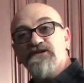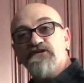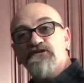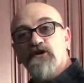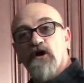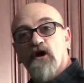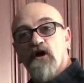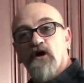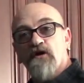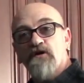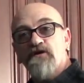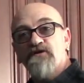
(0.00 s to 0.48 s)

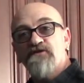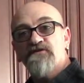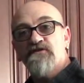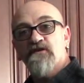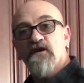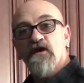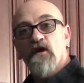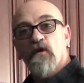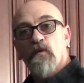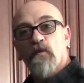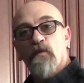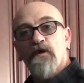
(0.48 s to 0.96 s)
jars,
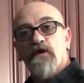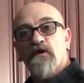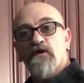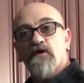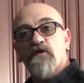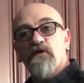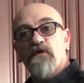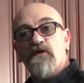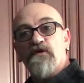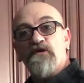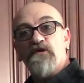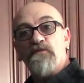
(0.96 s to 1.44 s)
we are
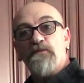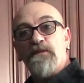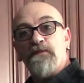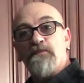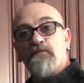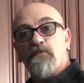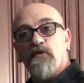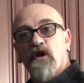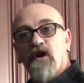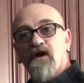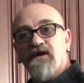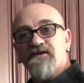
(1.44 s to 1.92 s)
going to be
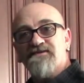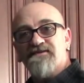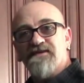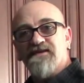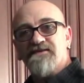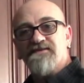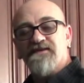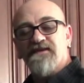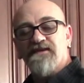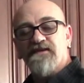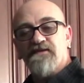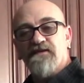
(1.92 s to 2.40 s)

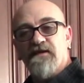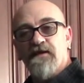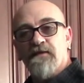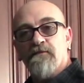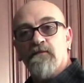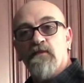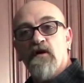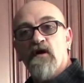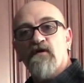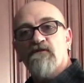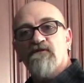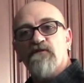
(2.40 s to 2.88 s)
processing
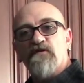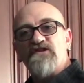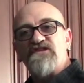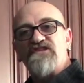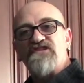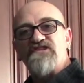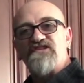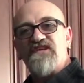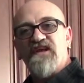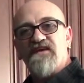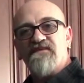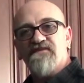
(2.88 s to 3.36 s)
them for
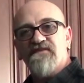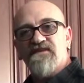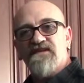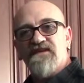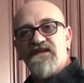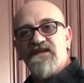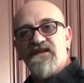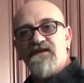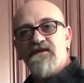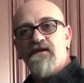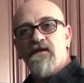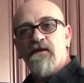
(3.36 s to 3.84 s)

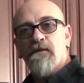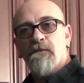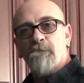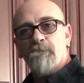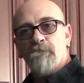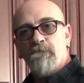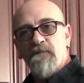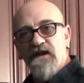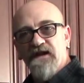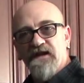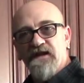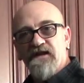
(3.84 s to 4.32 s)
70
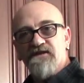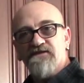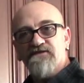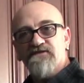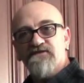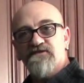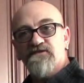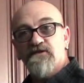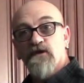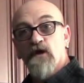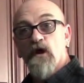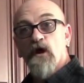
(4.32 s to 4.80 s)

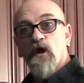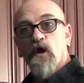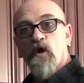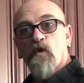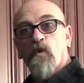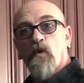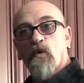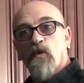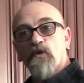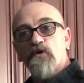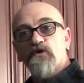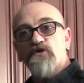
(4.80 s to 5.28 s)
minutes.
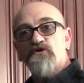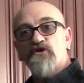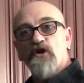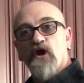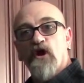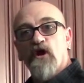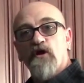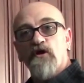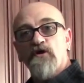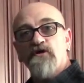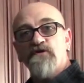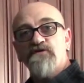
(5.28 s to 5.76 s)
Quart
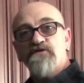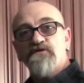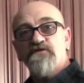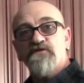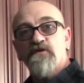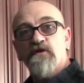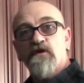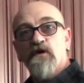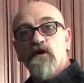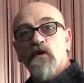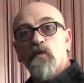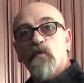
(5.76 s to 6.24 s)
jars
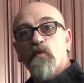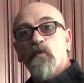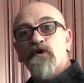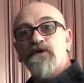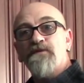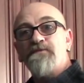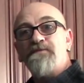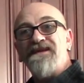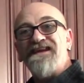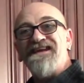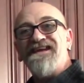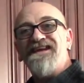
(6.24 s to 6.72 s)

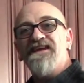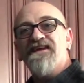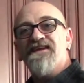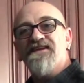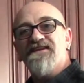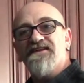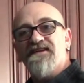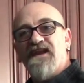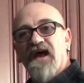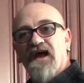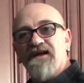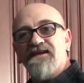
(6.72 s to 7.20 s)
would be
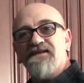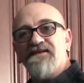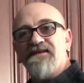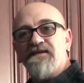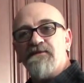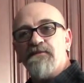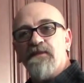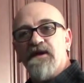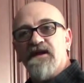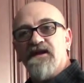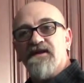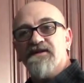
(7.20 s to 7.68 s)
90
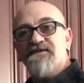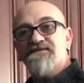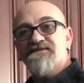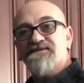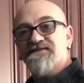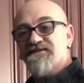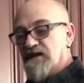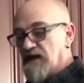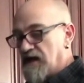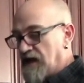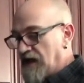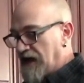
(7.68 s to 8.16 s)

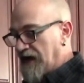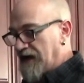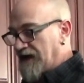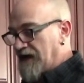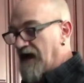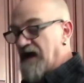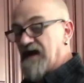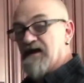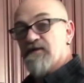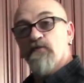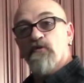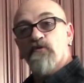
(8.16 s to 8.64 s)
minutes. And
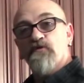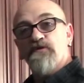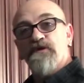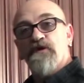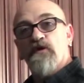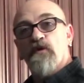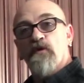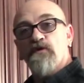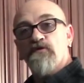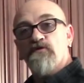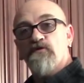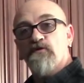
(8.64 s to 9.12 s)
I am only
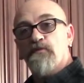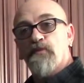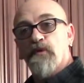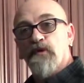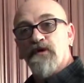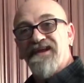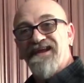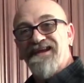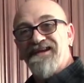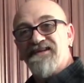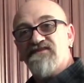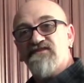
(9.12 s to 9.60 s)
going to
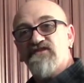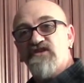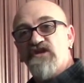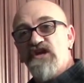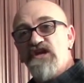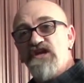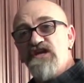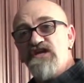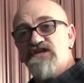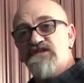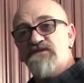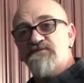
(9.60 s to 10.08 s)
put a
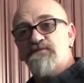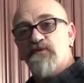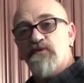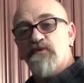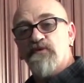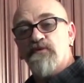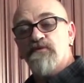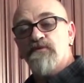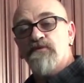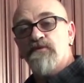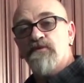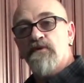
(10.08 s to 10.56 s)

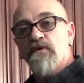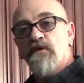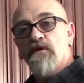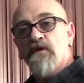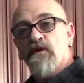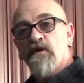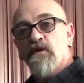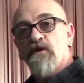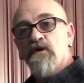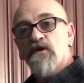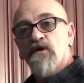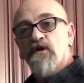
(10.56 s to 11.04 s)
teaspoon
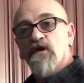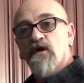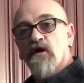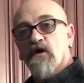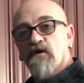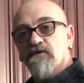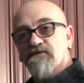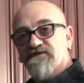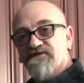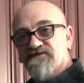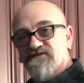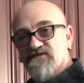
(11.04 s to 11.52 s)

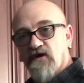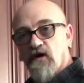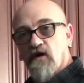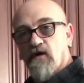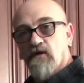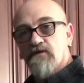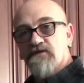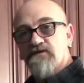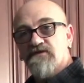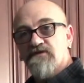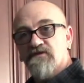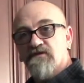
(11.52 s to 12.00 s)
of
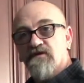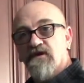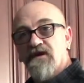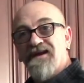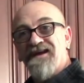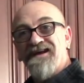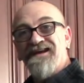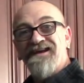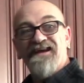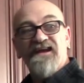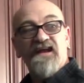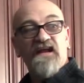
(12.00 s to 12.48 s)
salt
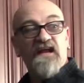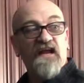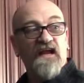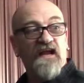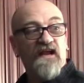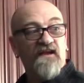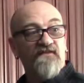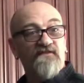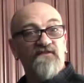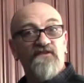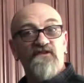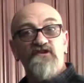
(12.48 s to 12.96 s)

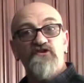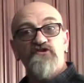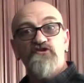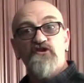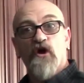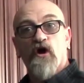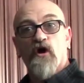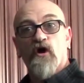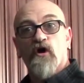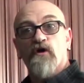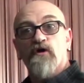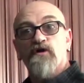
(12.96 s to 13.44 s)
in the
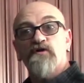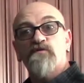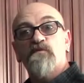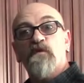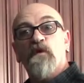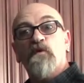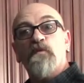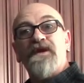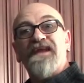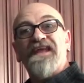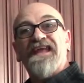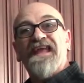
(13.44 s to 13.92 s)
jars
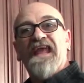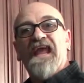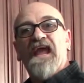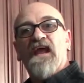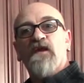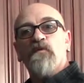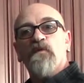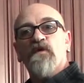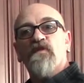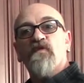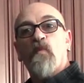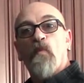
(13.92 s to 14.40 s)
where we
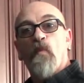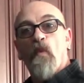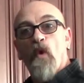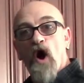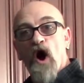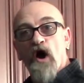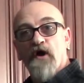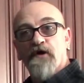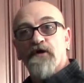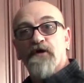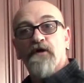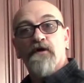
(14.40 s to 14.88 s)
can with
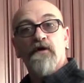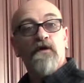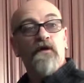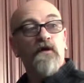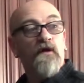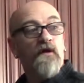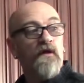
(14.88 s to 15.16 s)
water.